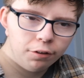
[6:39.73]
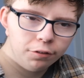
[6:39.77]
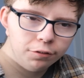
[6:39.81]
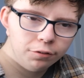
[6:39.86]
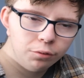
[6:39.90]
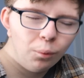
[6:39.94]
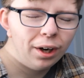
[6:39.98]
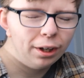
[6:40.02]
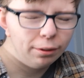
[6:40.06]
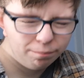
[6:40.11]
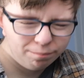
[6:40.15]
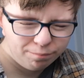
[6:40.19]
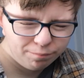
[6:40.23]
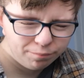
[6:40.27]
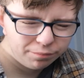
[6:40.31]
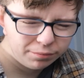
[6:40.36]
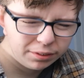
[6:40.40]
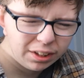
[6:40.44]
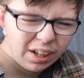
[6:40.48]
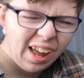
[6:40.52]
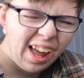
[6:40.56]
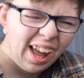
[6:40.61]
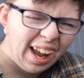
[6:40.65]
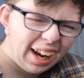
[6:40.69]
Well,
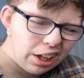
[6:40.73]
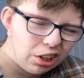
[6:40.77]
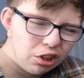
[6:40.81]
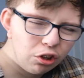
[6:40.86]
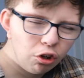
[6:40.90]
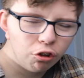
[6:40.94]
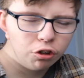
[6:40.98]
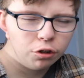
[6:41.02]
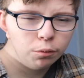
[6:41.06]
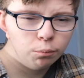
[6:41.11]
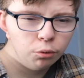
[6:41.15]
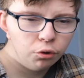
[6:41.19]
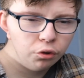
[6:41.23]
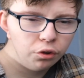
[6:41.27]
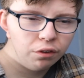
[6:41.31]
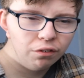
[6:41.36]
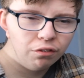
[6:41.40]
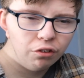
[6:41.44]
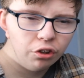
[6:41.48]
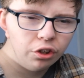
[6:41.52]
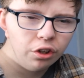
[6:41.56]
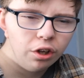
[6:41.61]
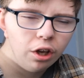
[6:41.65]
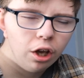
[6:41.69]
8th Doctor
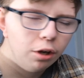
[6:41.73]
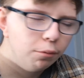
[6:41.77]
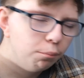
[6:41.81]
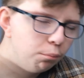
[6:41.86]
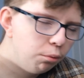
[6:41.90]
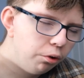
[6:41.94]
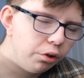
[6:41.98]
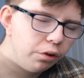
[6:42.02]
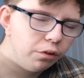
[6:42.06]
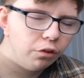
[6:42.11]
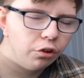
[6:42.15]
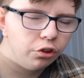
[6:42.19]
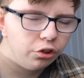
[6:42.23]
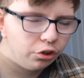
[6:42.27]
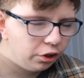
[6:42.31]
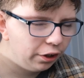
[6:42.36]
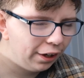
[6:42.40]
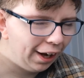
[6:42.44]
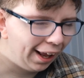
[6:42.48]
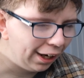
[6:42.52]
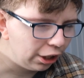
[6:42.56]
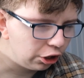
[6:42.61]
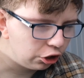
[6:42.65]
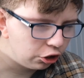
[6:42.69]
multiverse
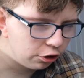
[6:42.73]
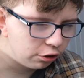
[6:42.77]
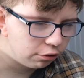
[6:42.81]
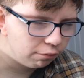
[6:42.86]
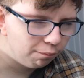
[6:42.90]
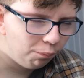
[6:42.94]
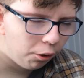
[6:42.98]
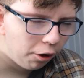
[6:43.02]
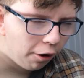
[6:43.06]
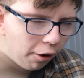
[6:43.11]
connection,